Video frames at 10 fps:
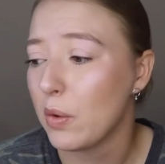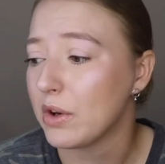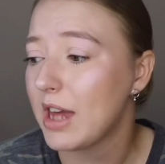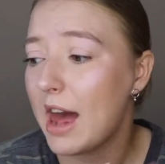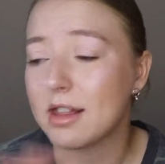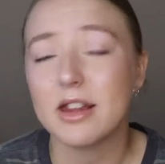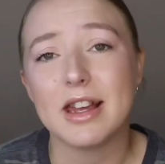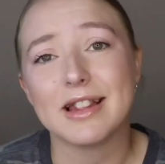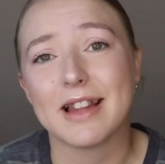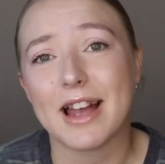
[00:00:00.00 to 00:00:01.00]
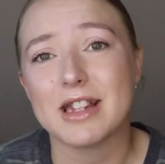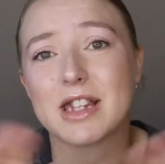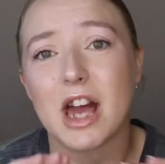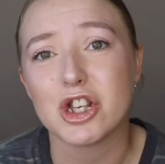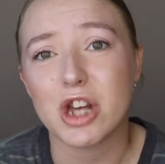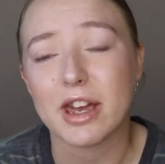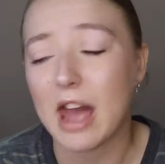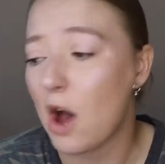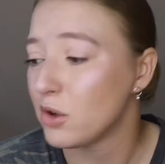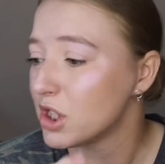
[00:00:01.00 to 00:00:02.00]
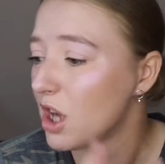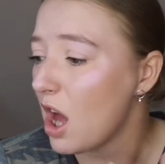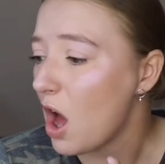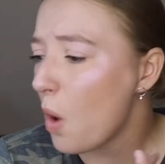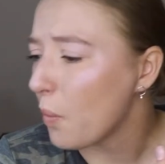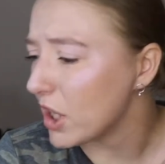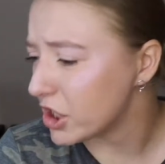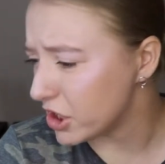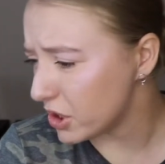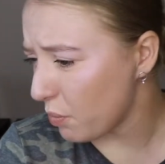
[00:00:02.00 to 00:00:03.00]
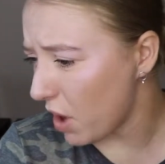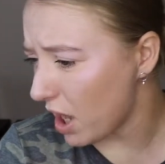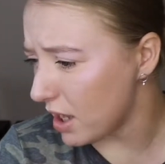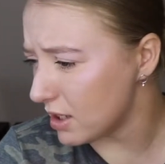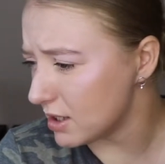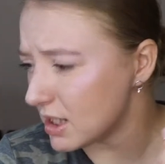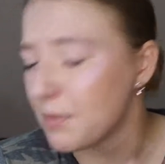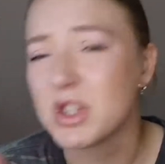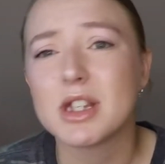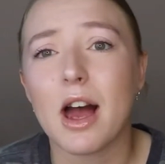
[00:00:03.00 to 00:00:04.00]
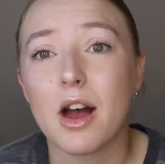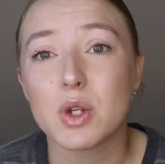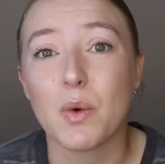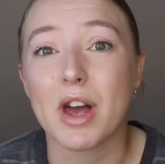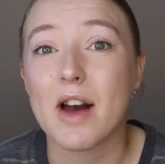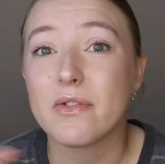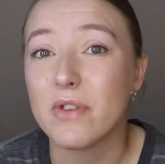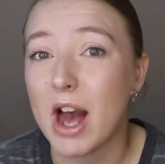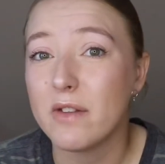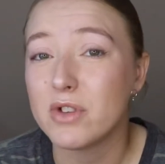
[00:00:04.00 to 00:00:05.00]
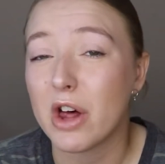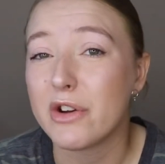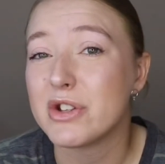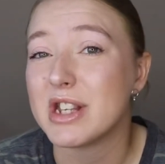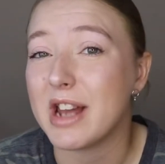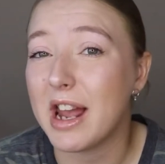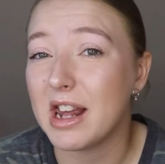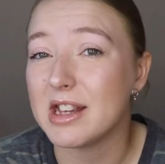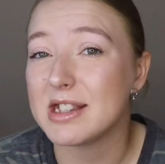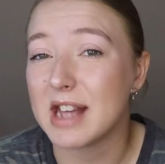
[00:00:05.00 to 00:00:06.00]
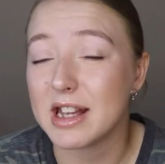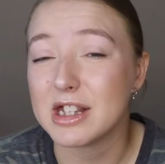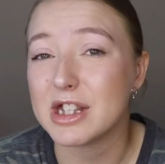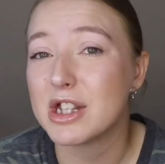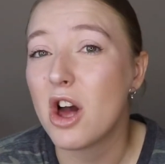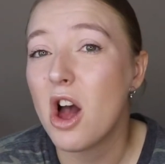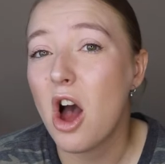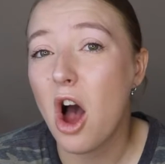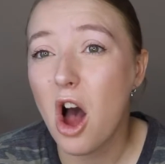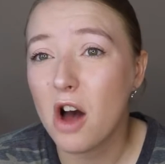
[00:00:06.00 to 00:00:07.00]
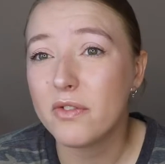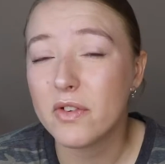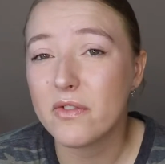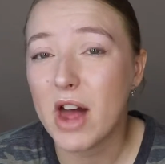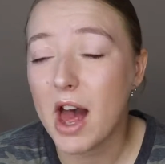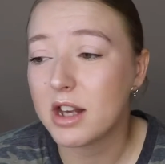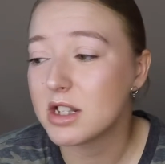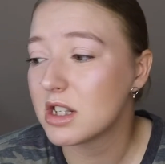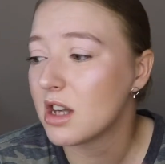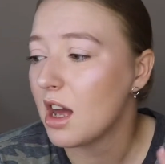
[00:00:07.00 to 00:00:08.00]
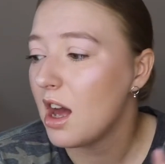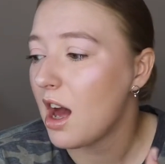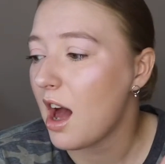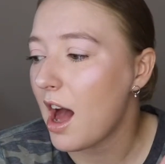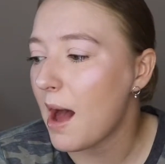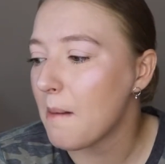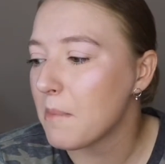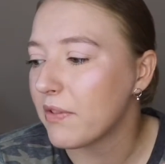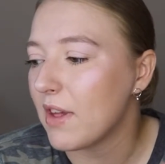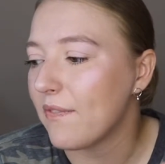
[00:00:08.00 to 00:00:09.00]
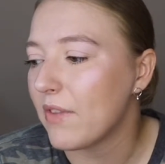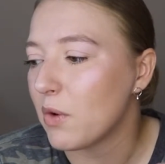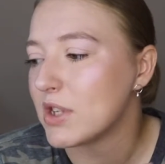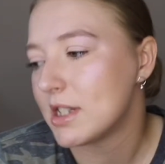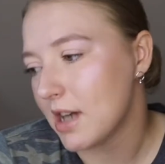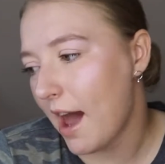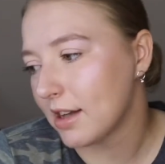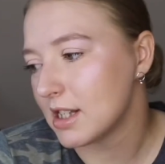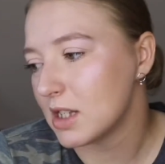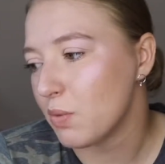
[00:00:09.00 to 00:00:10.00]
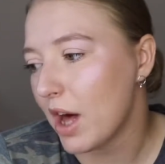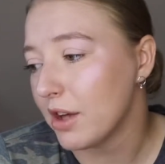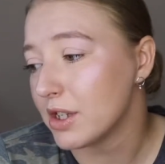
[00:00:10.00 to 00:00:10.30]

Kathleen Lights at checkout, which was, so I got $5.80 off of that, but then there was tax as well.